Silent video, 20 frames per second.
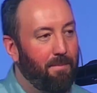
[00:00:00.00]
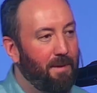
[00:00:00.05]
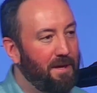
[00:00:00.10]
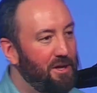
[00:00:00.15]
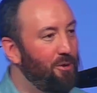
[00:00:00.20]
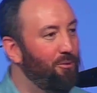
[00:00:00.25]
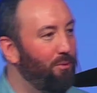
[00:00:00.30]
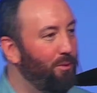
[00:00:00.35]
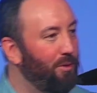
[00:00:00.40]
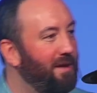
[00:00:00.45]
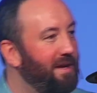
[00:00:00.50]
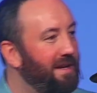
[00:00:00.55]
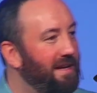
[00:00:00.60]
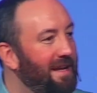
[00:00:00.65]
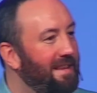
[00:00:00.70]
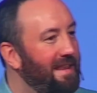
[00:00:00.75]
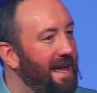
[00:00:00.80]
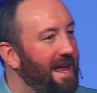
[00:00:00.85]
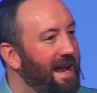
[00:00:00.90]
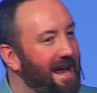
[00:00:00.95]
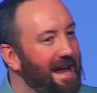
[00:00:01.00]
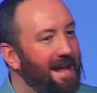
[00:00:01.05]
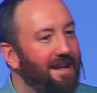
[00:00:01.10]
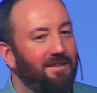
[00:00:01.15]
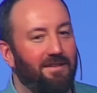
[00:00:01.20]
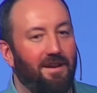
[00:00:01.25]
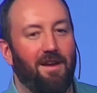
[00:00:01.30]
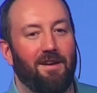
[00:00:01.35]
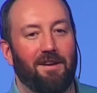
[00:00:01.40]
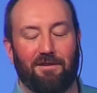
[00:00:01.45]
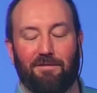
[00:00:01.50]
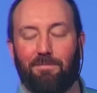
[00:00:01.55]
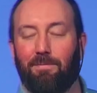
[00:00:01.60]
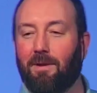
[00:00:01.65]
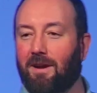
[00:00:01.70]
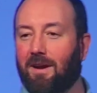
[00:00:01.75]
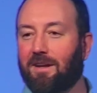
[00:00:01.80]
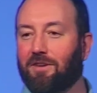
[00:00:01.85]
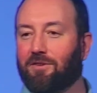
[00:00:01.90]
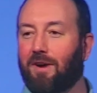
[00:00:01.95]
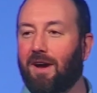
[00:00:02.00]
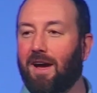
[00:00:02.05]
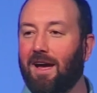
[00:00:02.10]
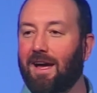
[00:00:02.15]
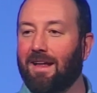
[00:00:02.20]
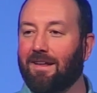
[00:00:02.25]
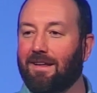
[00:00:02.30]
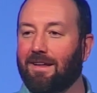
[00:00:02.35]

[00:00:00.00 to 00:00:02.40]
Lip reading: But you really need that hands-on experience, right?